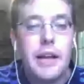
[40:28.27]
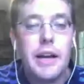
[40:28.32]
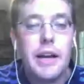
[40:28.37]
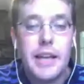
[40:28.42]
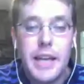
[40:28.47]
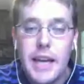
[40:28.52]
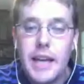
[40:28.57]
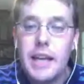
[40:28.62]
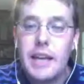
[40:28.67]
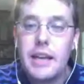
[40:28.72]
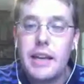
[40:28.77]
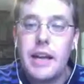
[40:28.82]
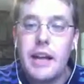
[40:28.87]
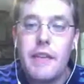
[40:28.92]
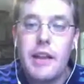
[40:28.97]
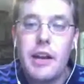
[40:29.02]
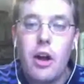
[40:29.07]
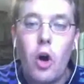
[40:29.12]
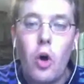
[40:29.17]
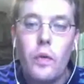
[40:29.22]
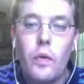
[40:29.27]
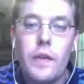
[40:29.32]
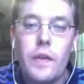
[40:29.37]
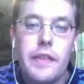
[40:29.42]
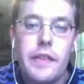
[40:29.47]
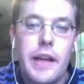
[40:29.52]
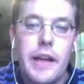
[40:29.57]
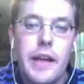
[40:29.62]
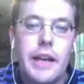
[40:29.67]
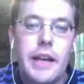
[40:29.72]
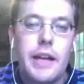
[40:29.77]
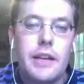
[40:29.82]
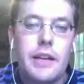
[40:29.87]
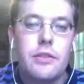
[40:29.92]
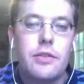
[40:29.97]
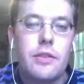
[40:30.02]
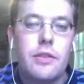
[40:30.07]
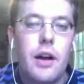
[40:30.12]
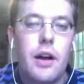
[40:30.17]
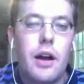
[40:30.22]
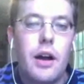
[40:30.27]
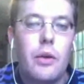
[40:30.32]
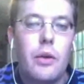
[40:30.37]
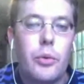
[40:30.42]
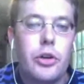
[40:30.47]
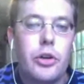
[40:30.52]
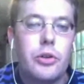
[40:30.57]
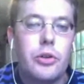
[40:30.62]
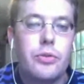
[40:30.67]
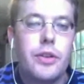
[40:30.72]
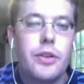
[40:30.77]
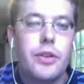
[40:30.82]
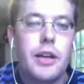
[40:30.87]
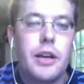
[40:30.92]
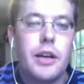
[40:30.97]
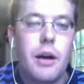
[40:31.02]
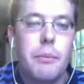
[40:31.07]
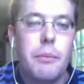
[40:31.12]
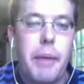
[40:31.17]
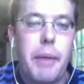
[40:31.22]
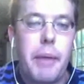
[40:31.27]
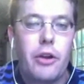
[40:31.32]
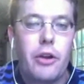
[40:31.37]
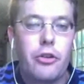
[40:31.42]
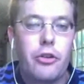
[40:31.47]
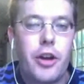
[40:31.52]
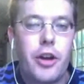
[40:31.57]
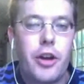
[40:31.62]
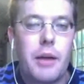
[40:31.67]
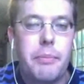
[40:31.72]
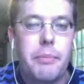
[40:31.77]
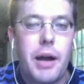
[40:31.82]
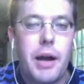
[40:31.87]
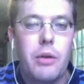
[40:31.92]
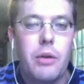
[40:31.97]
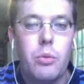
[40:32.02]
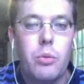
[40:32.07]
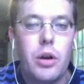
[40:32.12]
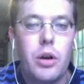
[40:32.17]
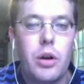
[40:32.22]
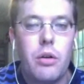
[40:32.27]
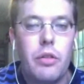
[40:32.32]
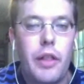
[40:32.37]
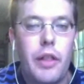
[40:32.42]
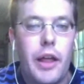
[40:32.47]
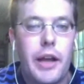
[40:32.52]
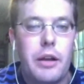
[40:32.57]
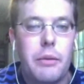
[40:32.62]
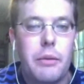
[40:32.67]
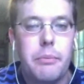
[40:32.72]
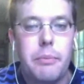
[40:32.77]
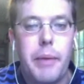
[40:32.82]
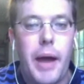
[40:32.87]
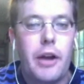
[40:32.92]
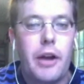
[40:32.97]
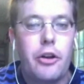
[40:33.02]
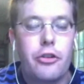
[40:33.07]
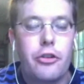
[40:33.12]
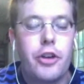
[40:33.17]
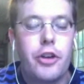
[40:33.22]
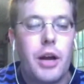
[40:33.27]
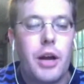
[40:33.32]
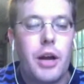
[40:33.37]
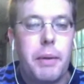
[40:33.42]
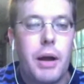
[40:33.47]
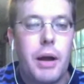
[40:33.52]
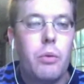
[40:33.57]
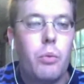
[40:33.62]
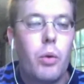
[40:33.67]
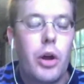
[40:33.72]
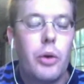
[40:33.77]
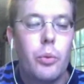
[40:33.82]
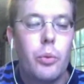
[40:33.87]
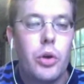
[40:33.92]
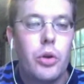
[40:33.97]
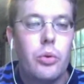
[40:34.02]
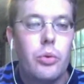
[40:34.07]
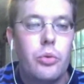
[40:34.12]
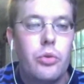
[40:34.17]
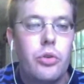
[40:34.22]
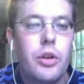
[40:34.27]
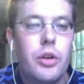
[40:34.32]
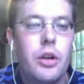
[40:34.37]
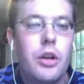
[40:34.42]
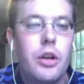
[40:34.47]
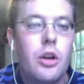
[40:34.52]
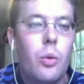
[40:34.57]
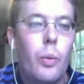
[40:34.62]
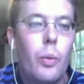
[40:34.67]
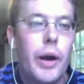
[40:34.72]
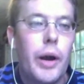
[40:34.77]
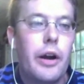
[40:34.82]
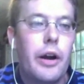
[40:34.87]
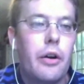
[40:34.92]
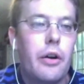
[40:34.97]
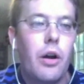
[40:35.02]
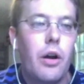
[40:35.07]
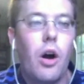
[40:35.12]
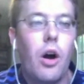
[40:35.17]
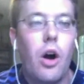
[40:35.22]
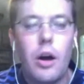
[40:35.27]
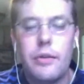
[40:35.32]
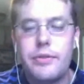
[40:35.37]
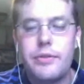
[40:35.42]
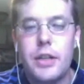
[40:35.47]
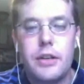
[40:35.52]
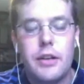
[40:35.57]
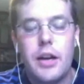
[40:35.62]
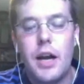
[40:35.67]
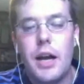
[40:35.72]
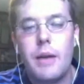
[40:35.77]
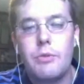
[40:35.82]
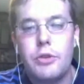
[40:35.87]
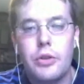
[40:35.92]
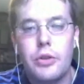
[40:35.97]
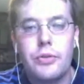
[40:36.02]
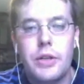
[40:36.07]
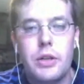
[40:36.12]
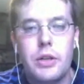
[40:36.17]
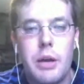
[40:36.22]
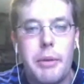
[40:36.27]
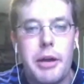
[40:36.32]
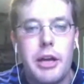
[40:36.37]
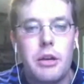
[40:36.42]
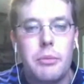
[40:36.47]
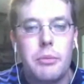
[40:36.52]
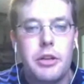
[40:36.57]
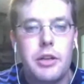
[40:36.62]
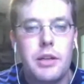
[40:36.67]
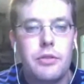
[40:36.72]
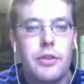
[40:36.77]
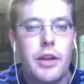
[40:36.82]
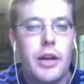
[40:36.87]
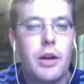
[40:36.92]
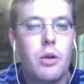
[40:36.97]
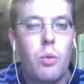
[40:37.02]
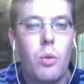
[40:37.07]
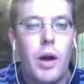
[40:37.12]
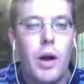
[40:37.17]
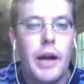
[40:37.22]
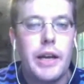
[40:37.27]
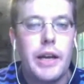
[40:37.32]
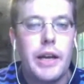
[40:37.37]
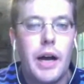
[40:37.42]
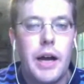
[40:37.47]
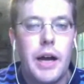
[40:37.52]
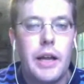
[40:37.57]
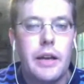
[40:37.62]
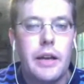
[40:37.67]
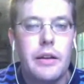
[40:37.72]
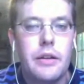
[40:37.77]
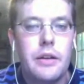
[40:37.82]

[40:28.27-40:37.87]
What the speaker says: again, and then only then it's reducing a battle shock by one wound. Where oftentimes you'll see command abilities like, why not?